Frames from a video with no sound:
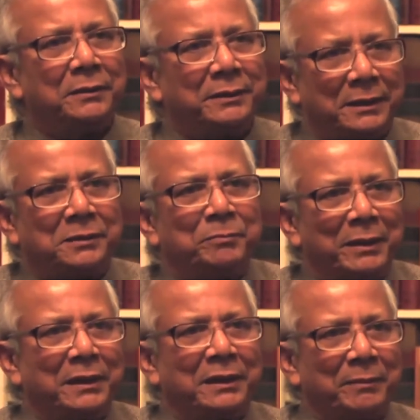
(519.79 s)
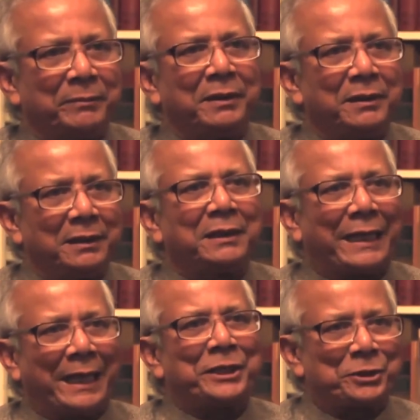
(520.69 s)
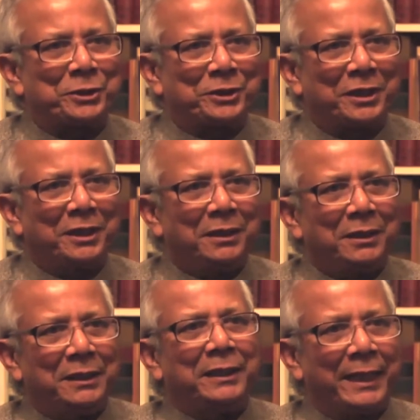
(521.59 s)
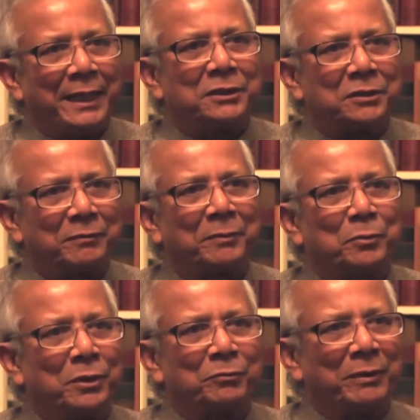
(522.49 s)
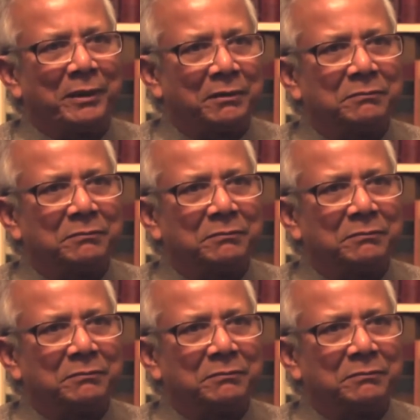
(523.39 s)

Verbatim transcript: This money coming in cash in the hands of the poor women.